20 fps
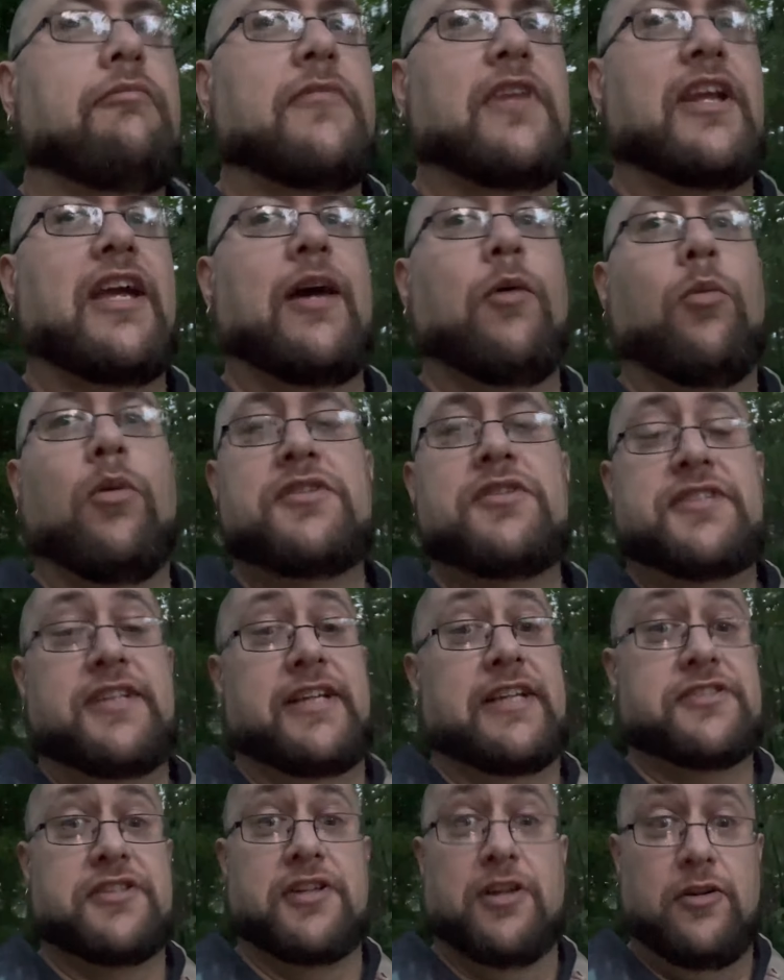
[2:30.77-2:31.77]
And once it
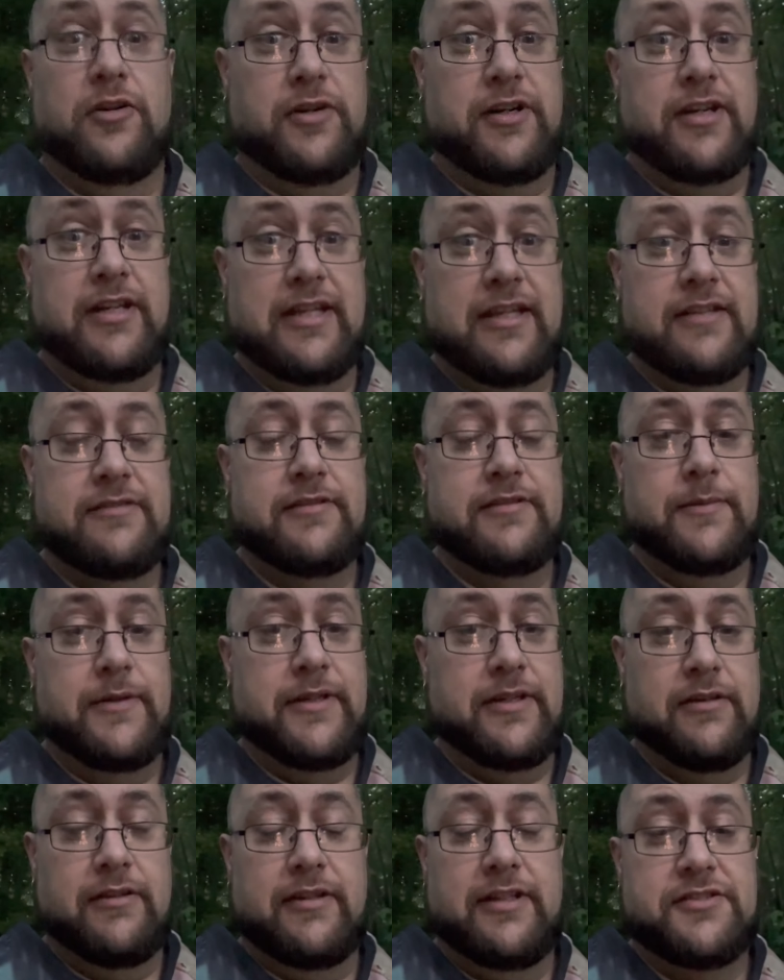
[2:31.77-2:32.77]
gets going,
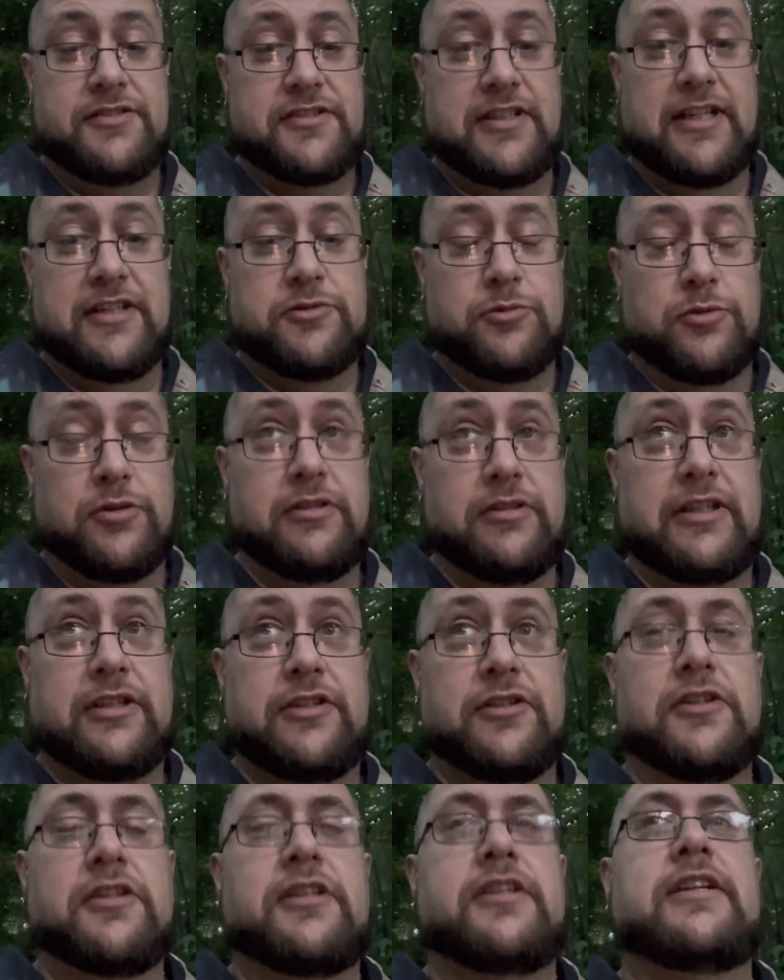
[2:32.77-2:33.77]
it's really
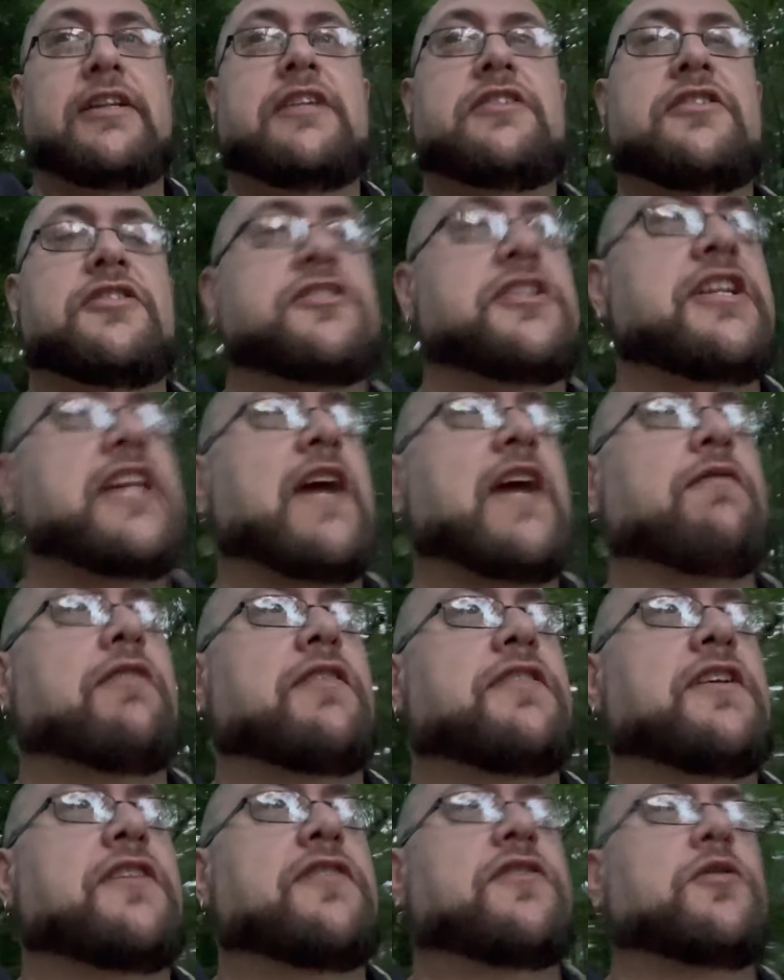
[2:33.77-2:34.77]
good. And you see
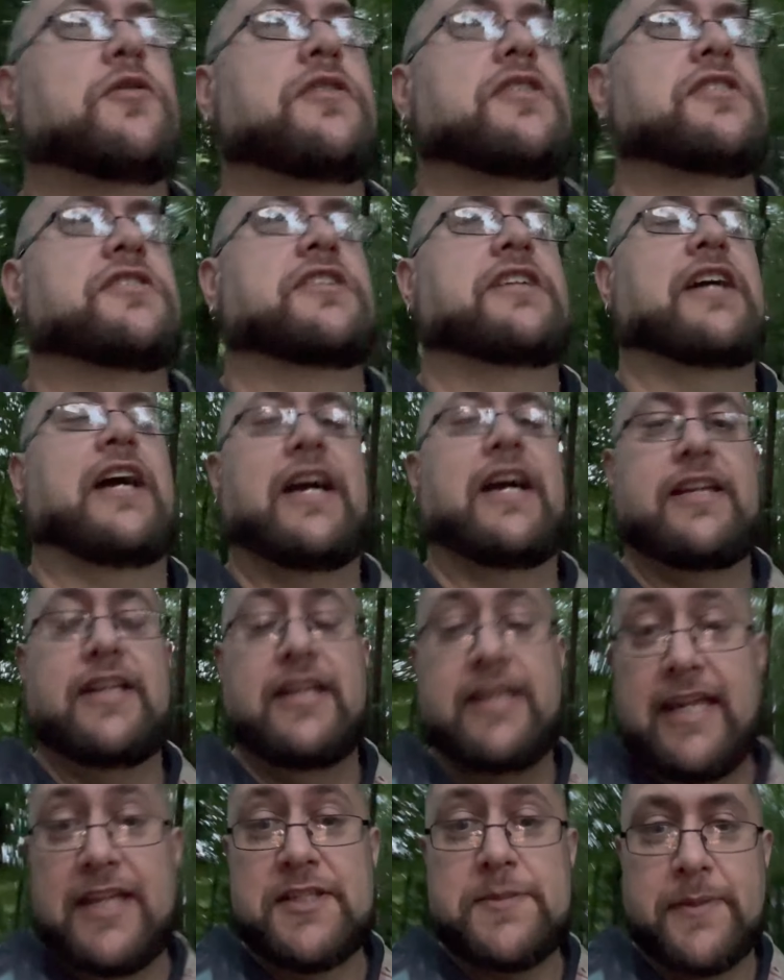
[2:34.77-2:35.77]
everything through this guy. And
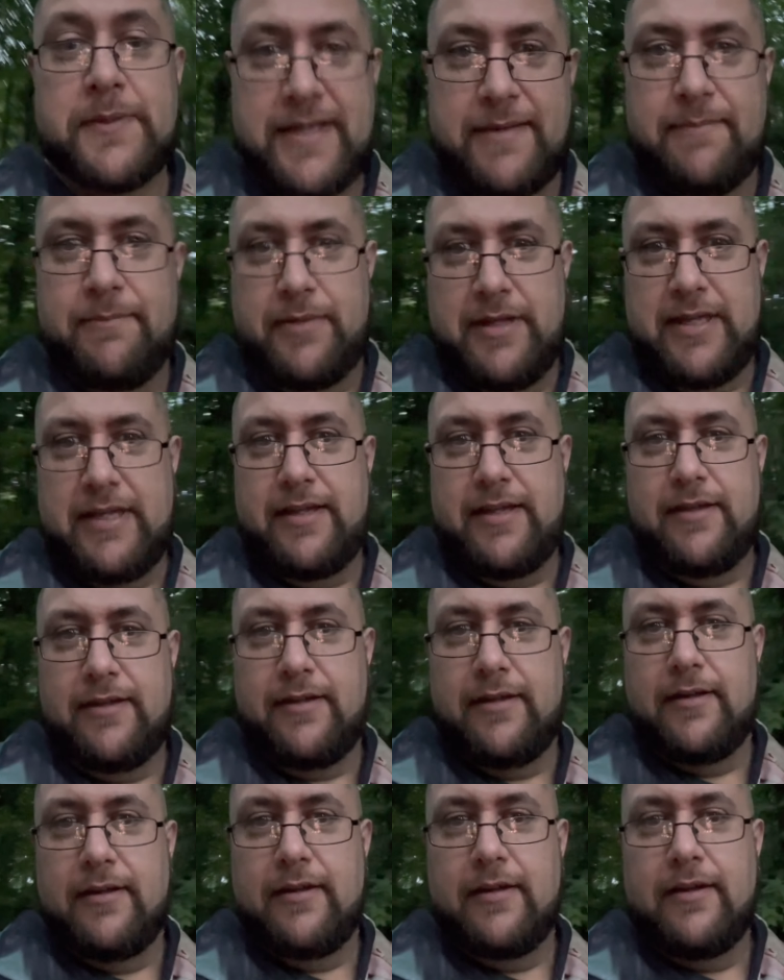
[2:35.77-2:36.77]
he ends up getting bit,
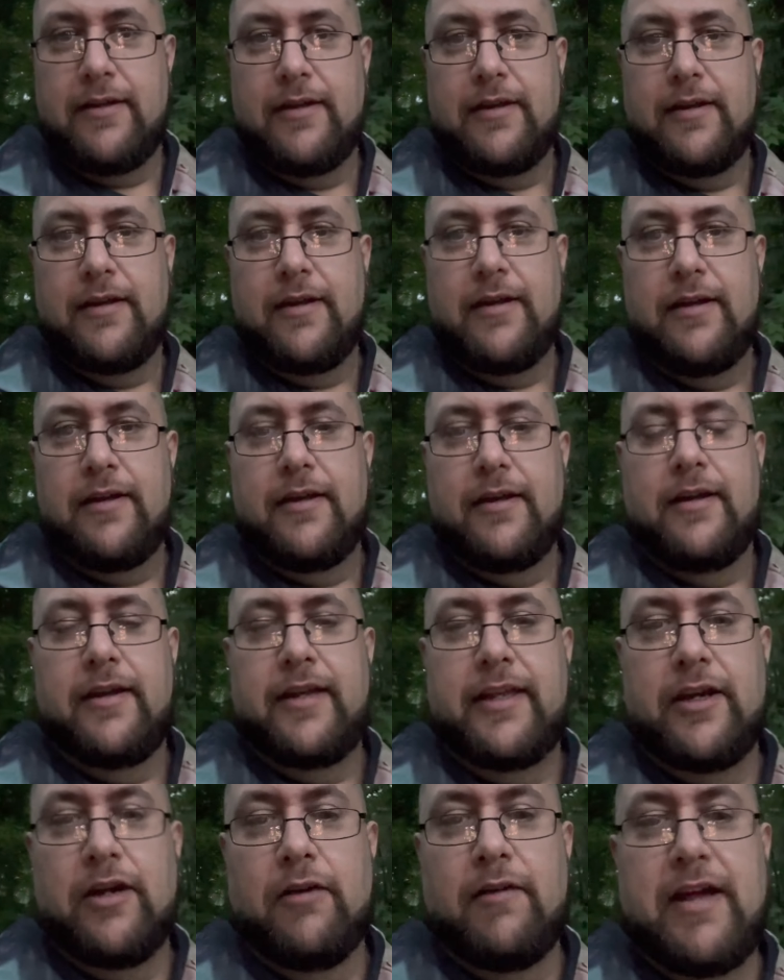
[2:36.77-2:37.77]

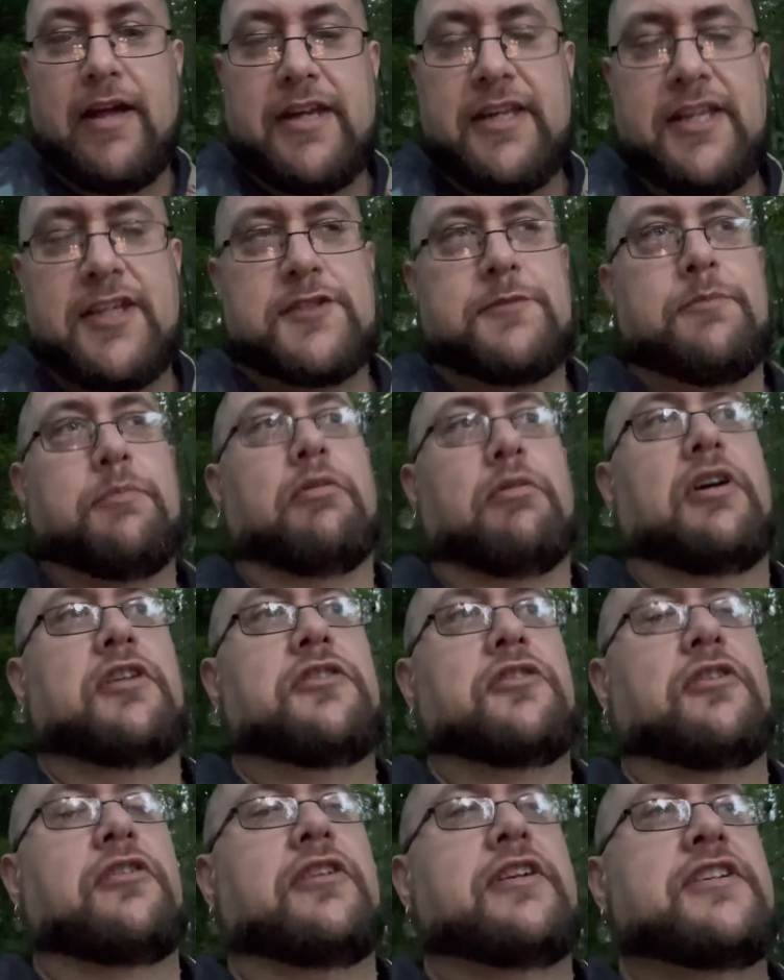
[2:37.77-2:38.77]
and his
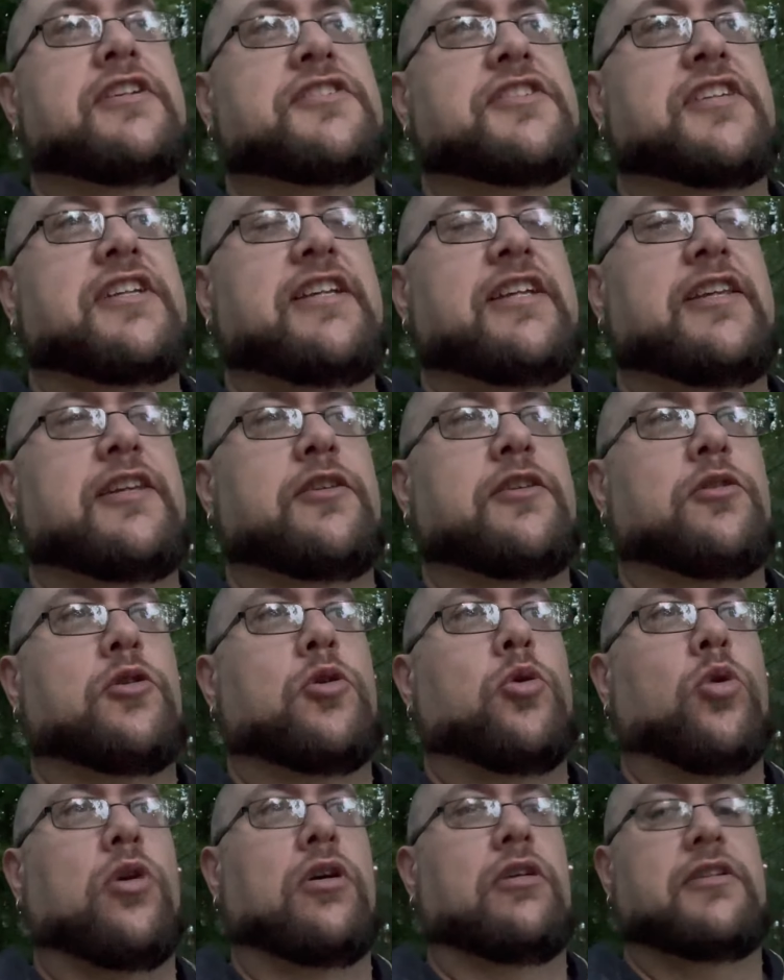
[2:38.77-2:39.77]
brother is in
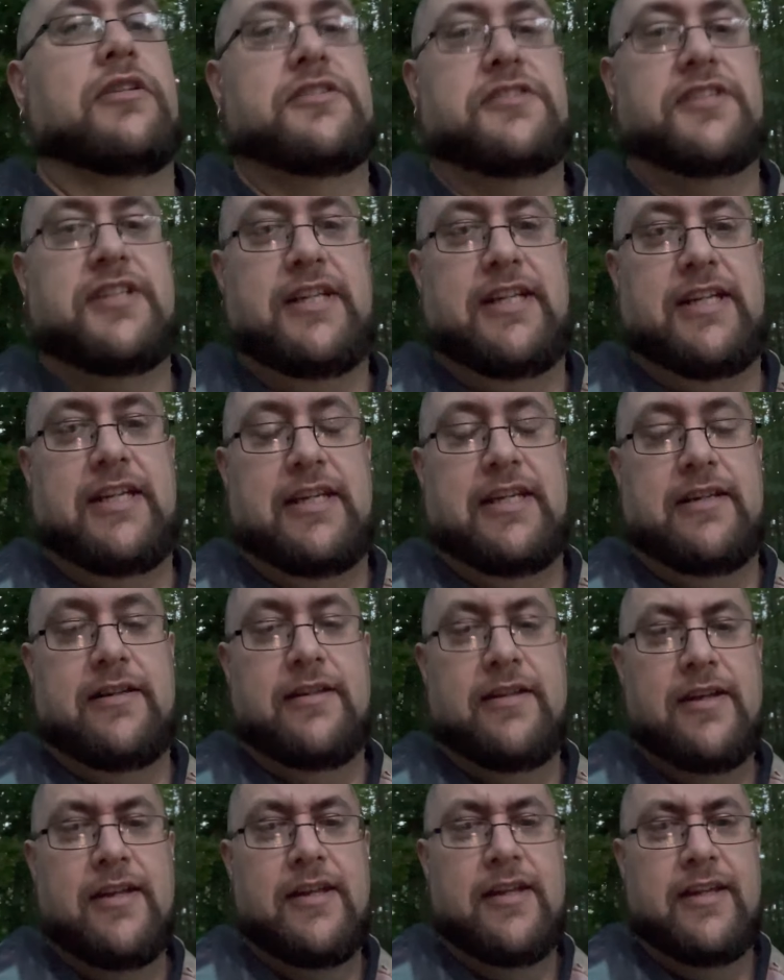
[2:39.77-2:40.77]
quarantine,
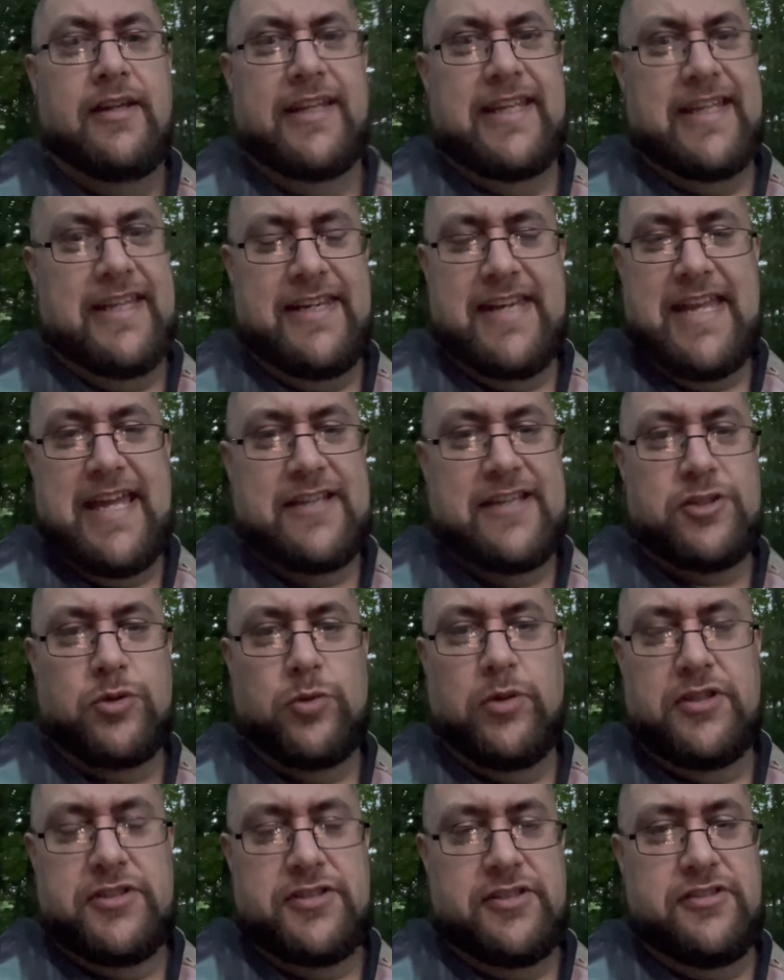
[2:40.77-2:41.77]
getting asked
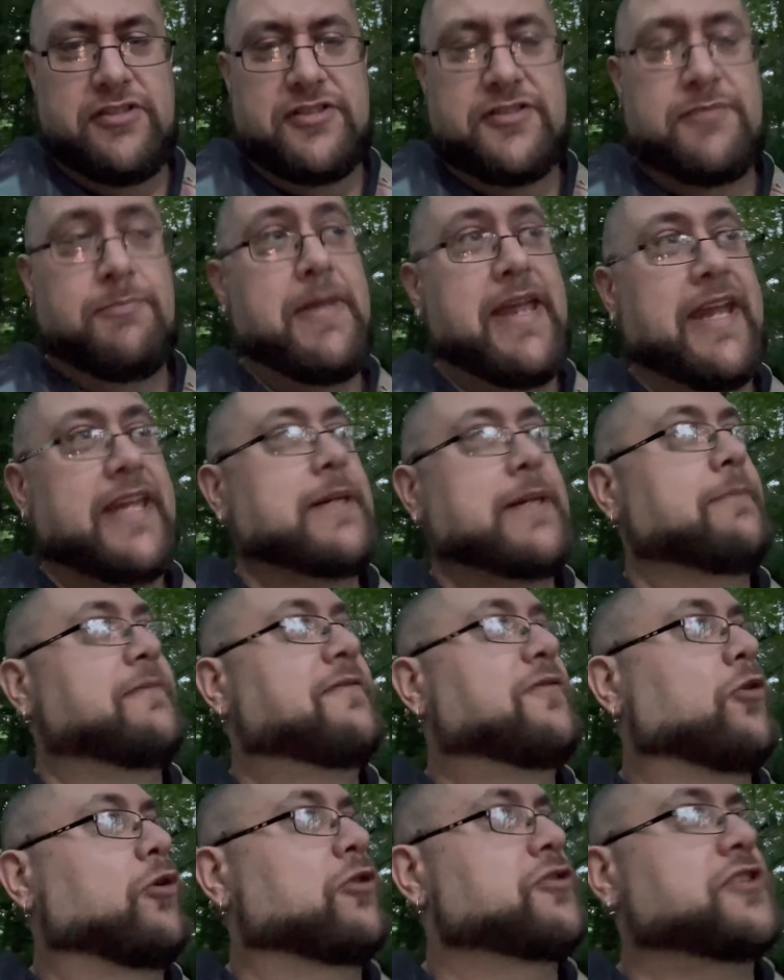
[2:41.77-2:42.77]
questions,
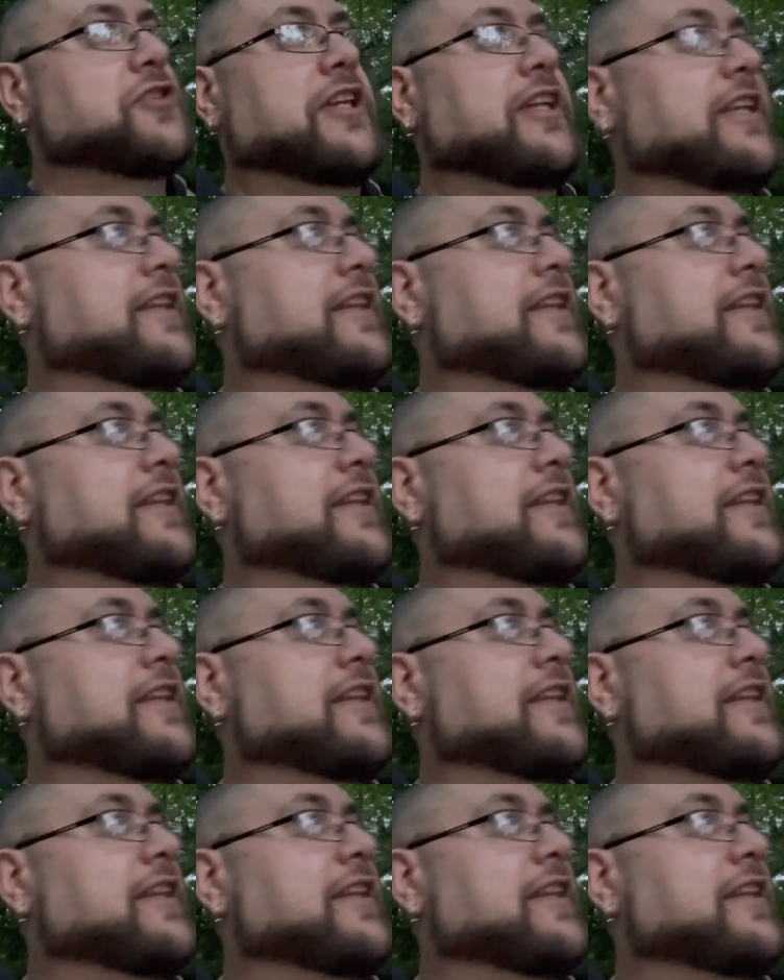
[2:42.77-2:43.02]
forcing